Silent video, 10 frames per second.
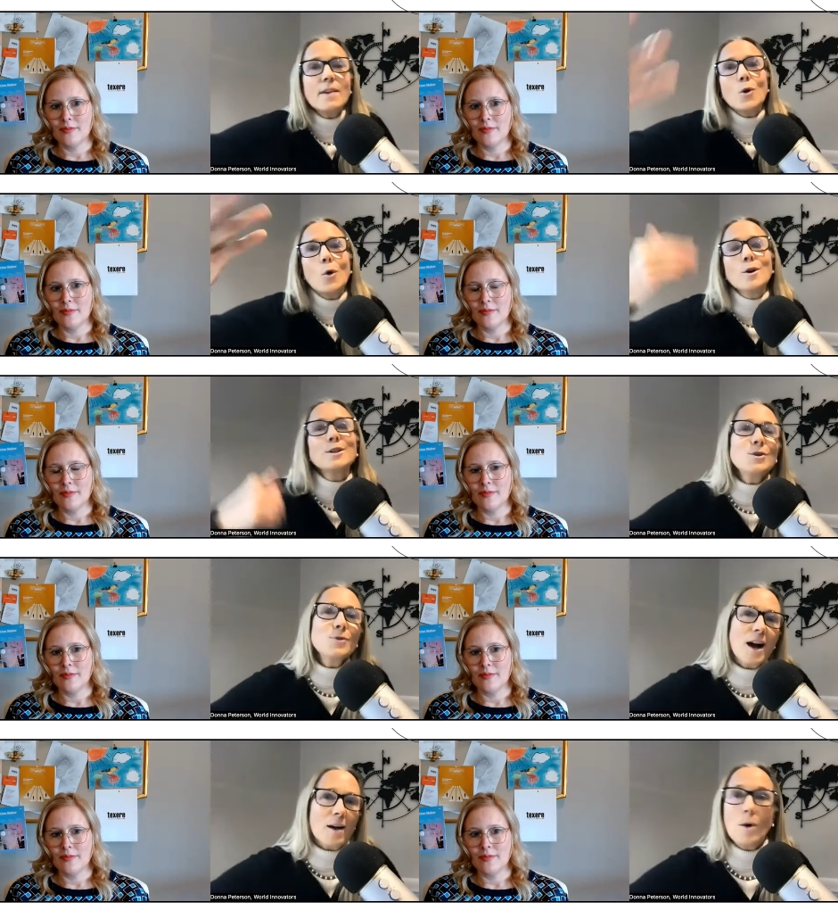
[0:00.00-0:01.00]
Speaker 1: And of course, you
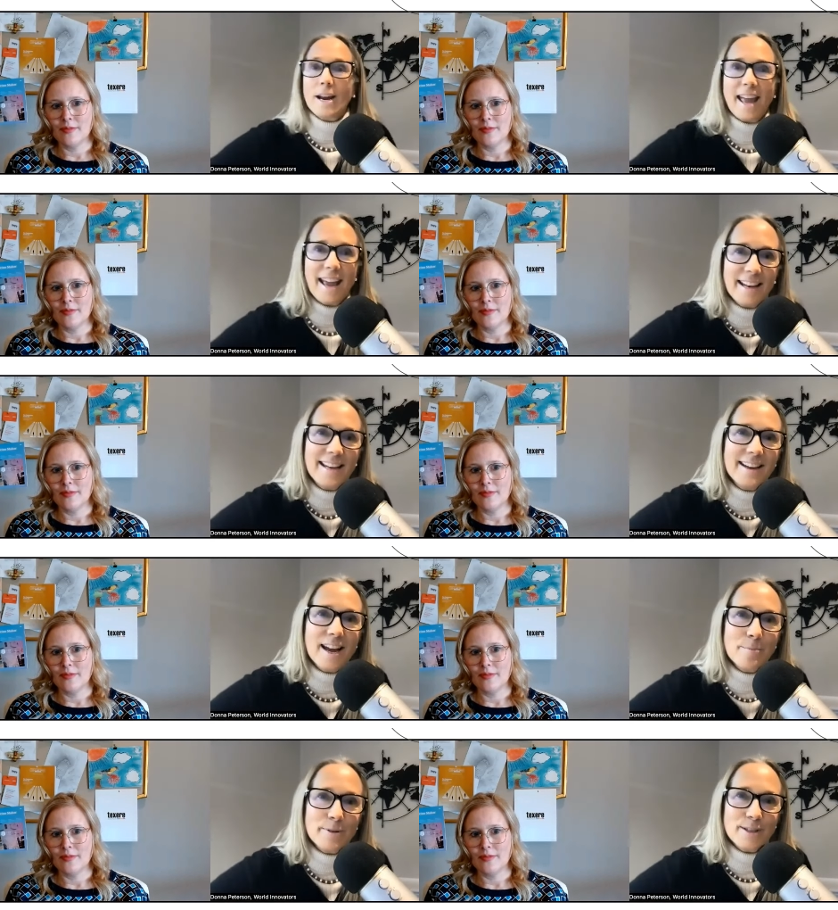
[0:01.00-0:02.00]
got what,
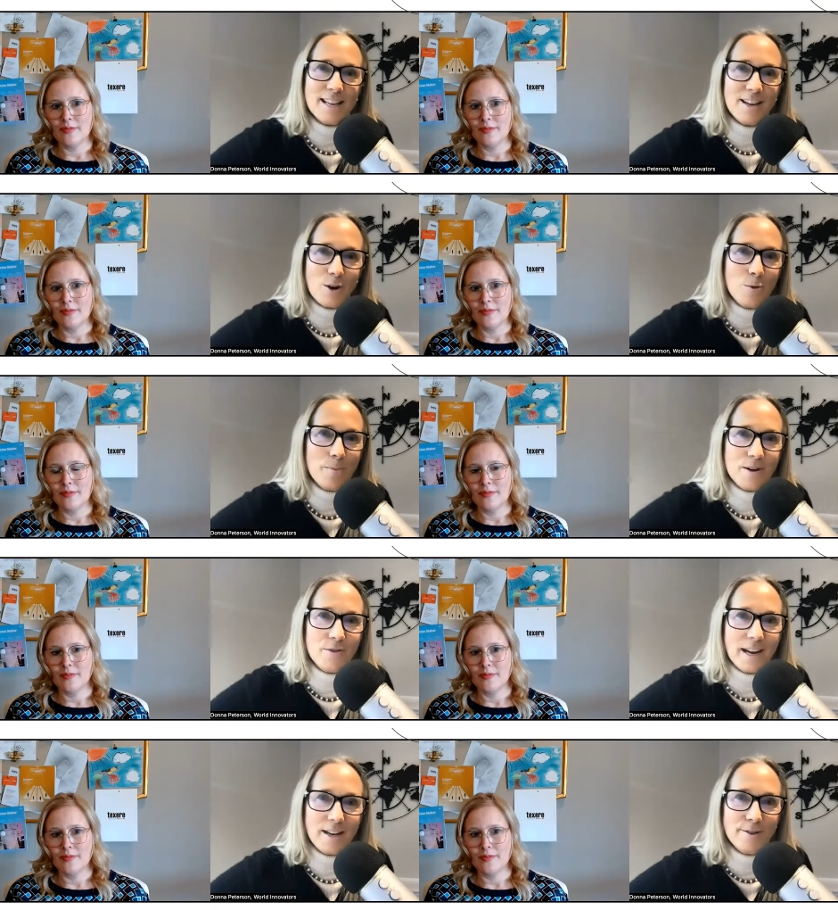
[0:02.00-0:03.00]
89% open
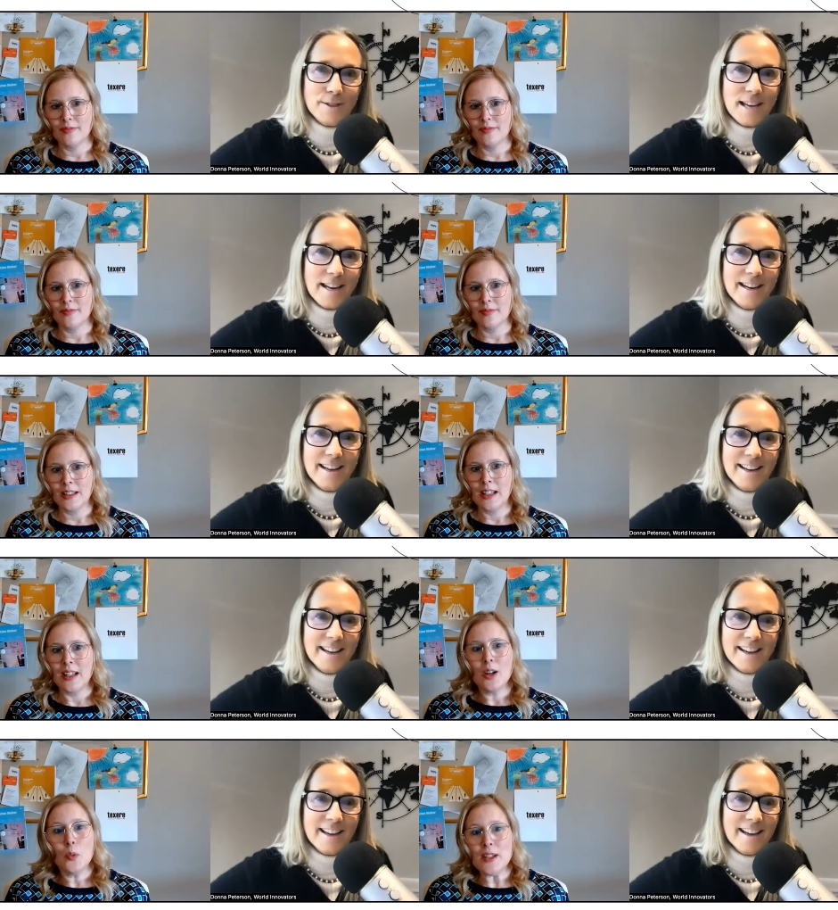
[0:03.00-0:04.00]
rate, you said?
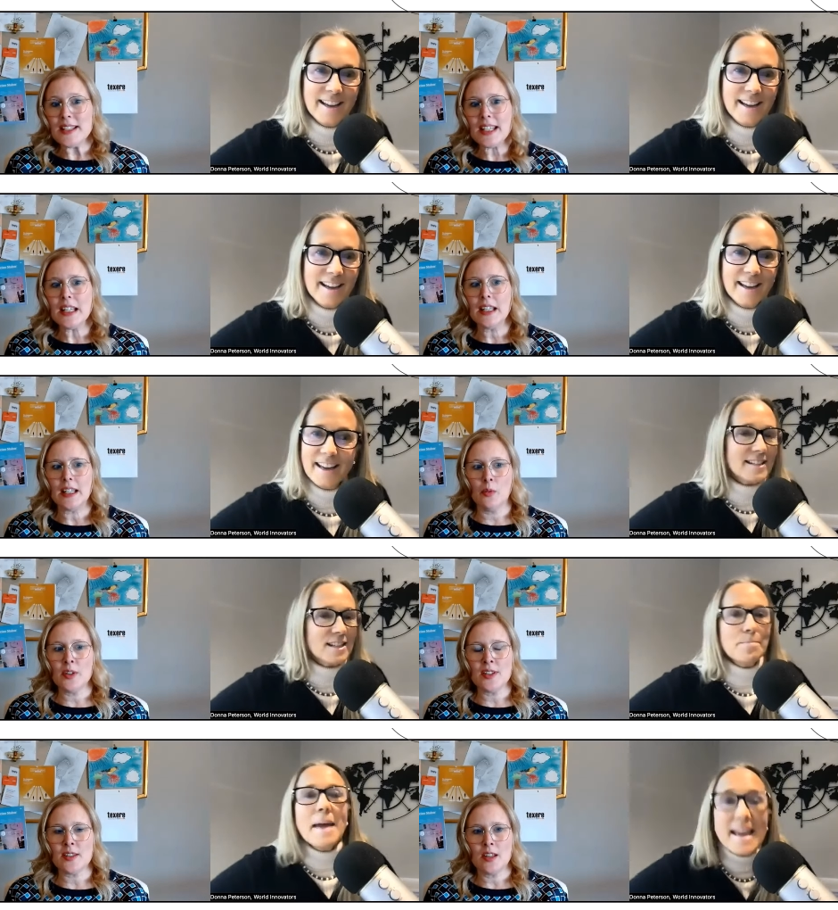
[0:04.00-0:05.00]
We did. It's it
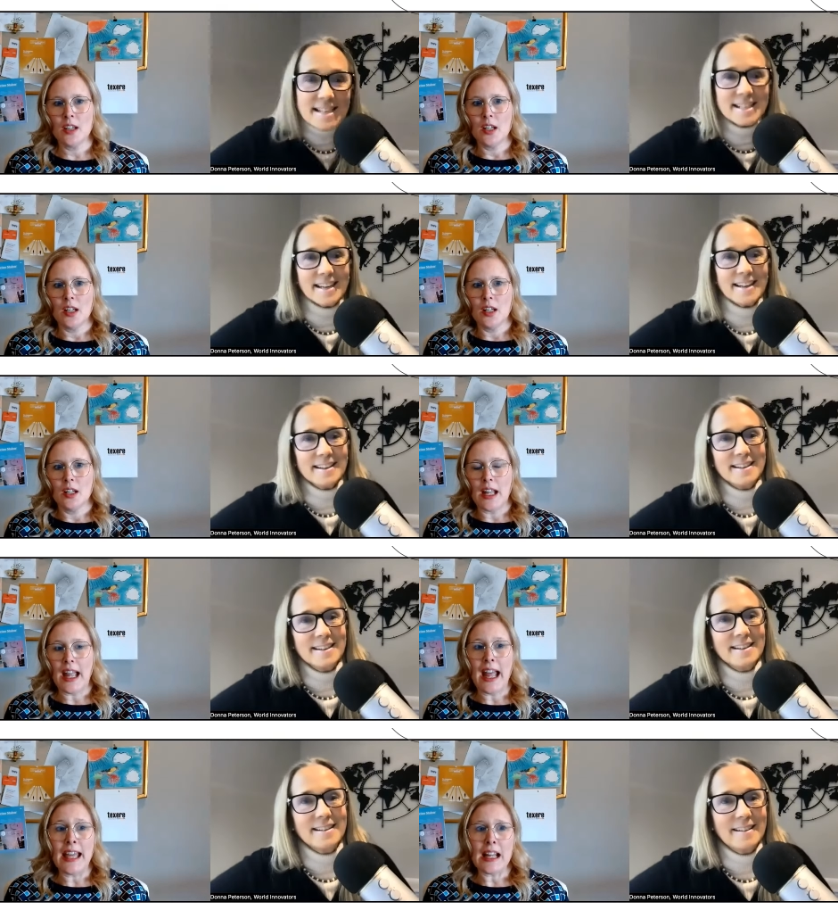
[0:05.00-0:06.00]
was amazing
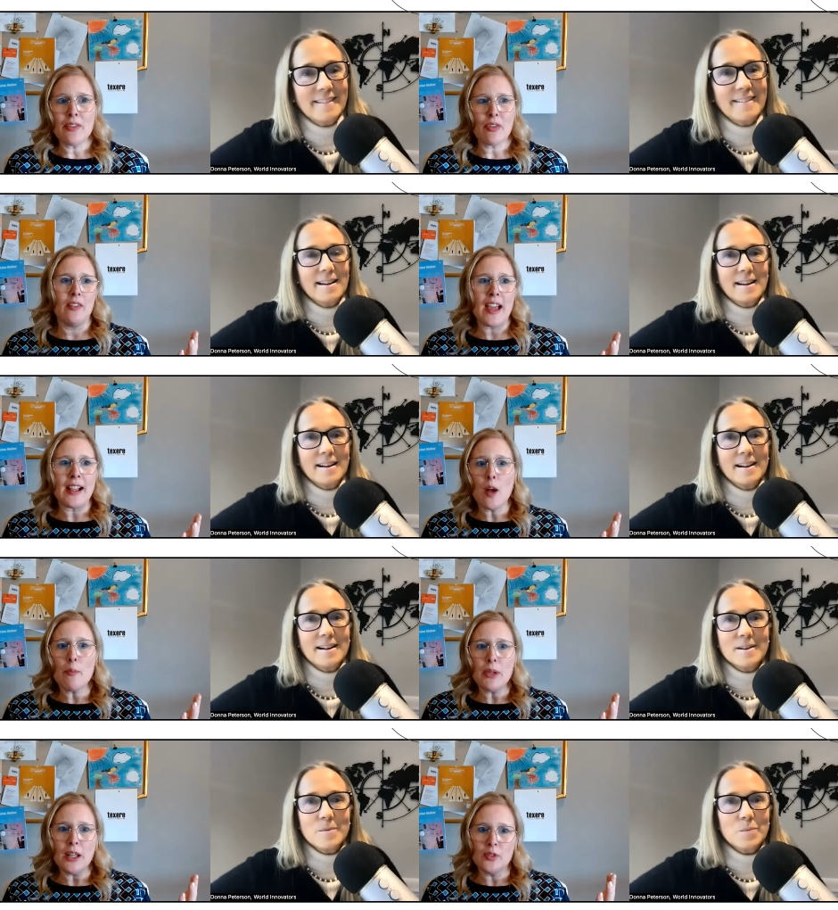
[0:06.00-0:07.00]
Speaker 2: and i that
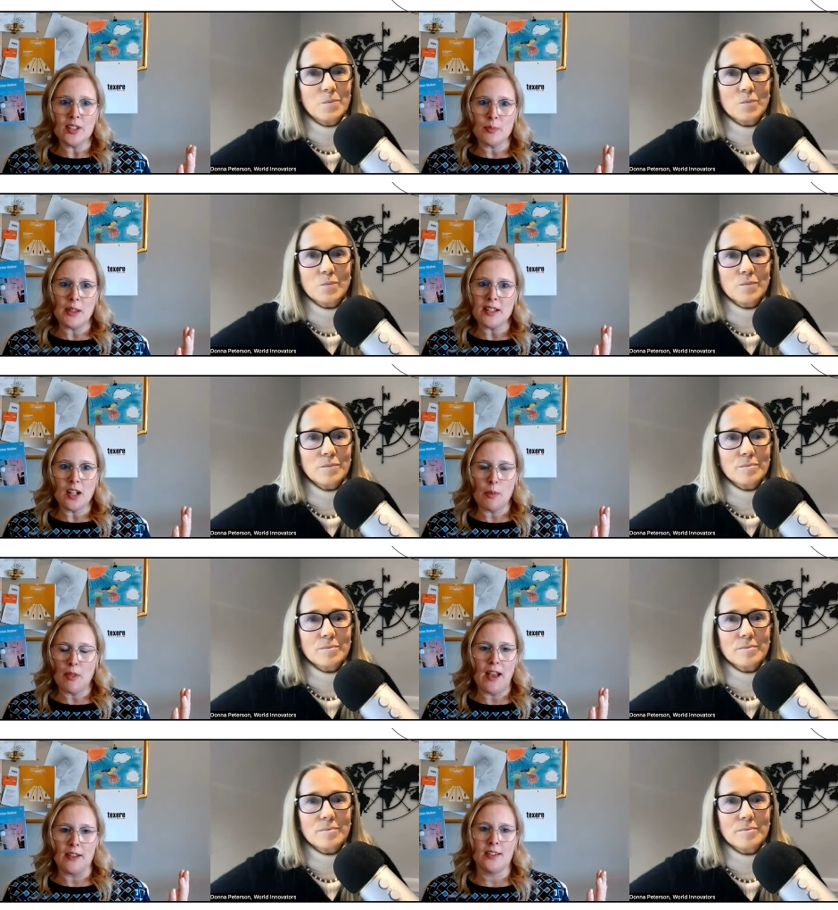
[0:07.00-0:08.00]
company only spent a
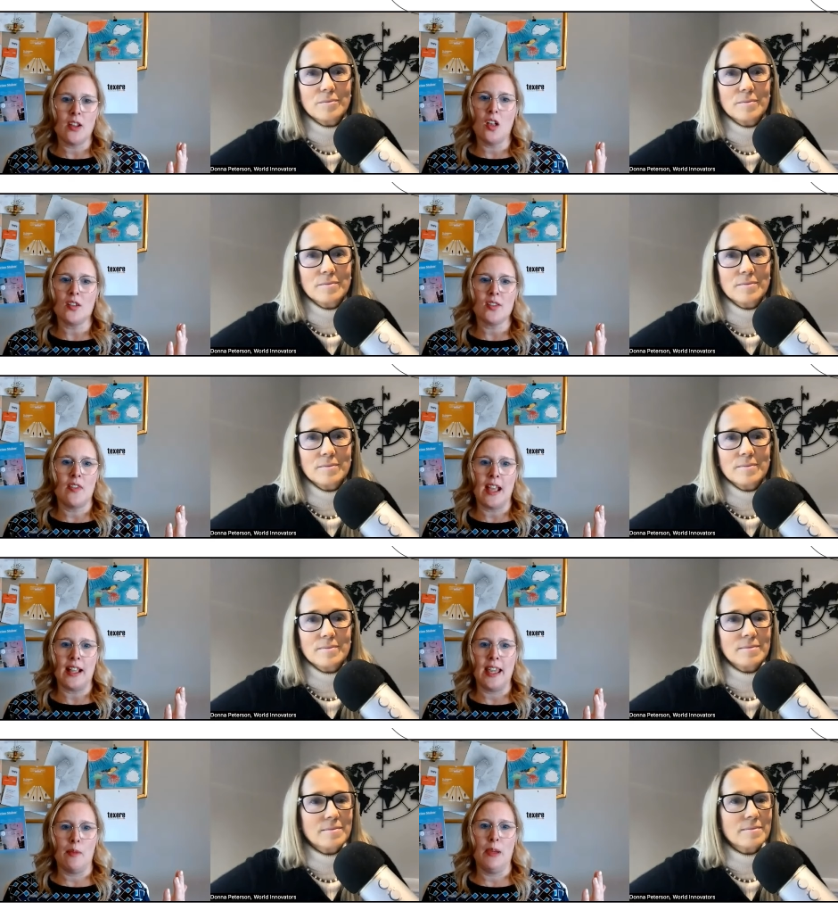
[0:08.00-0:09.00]
couple thousand dollars on
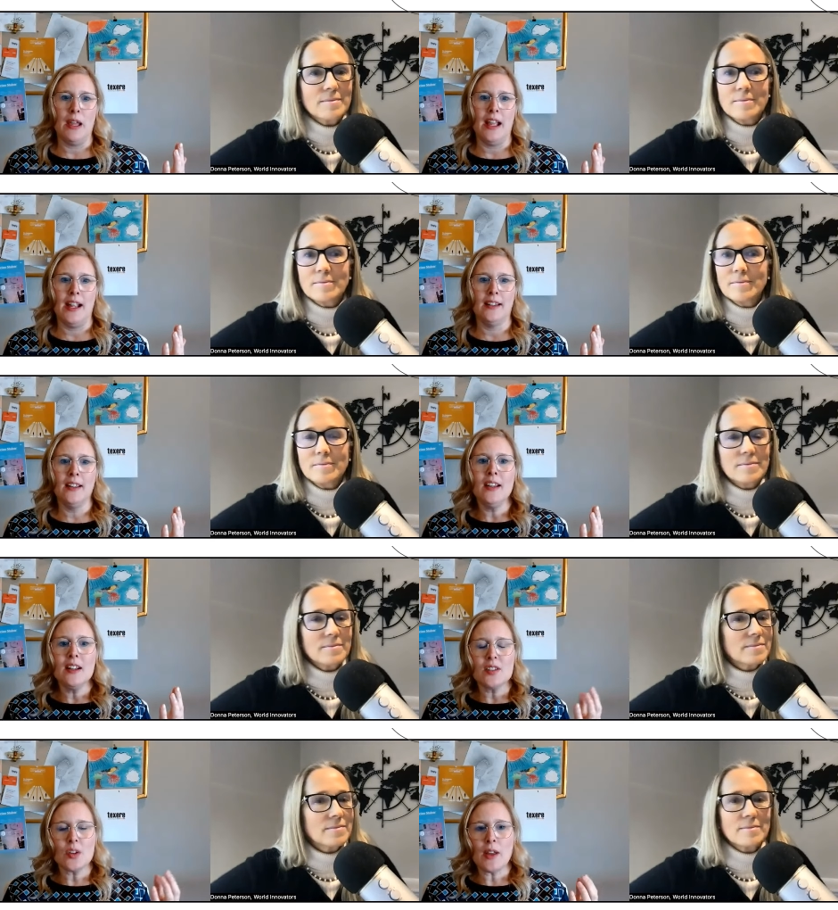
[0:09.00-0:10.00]
that campaign
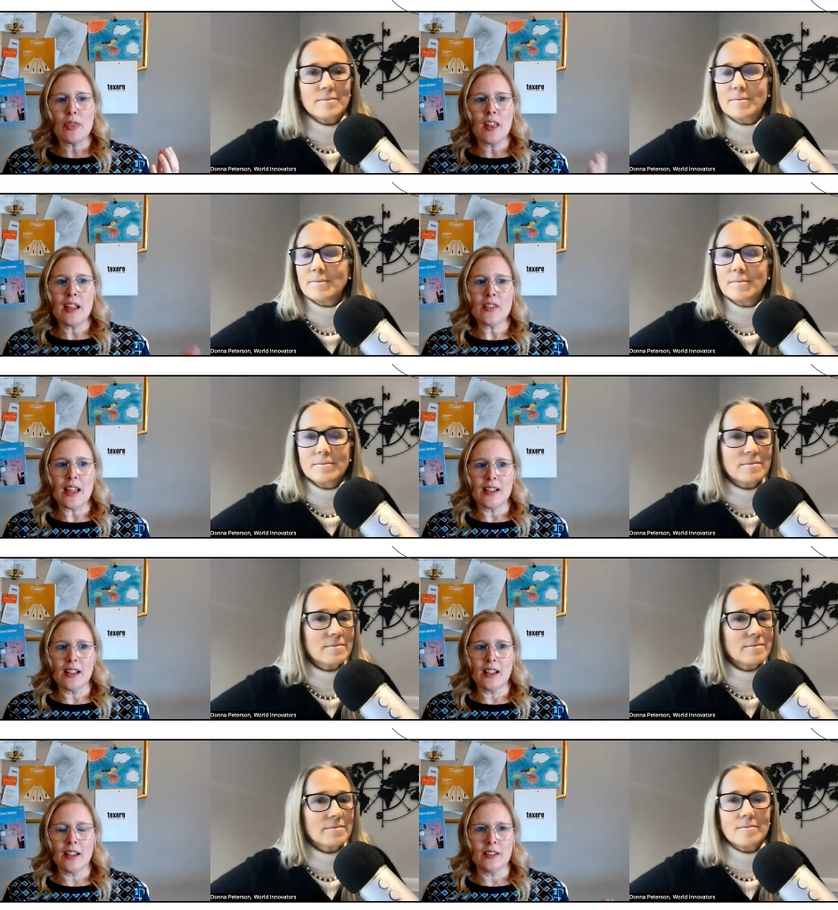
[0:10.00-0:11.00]
so i think that
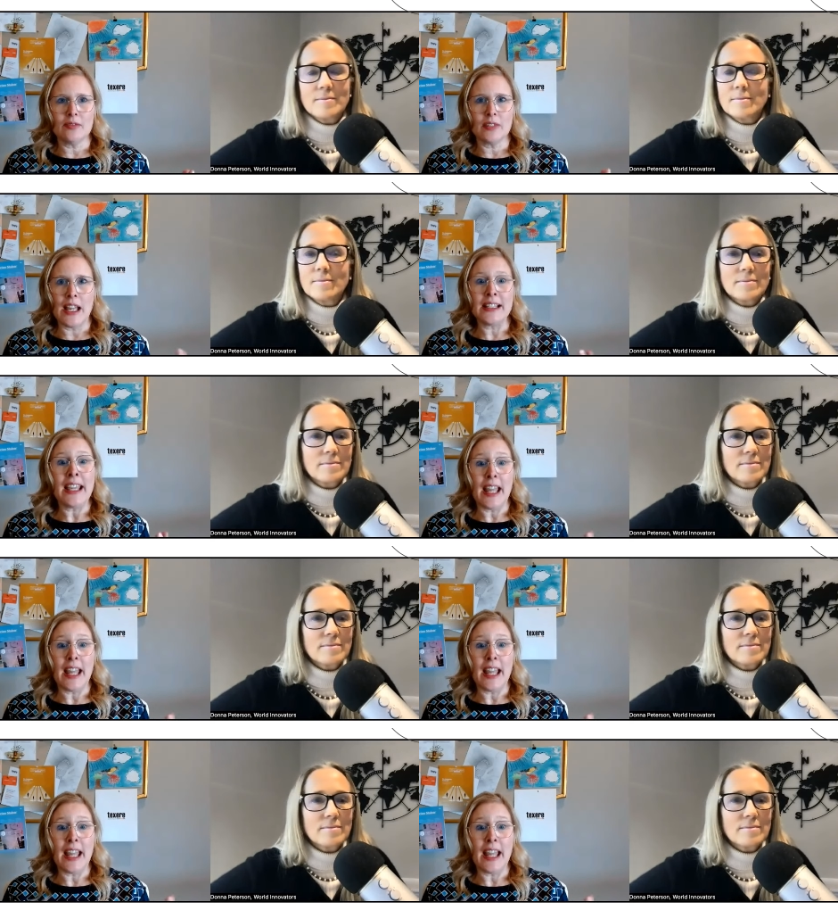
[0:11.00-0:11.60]
it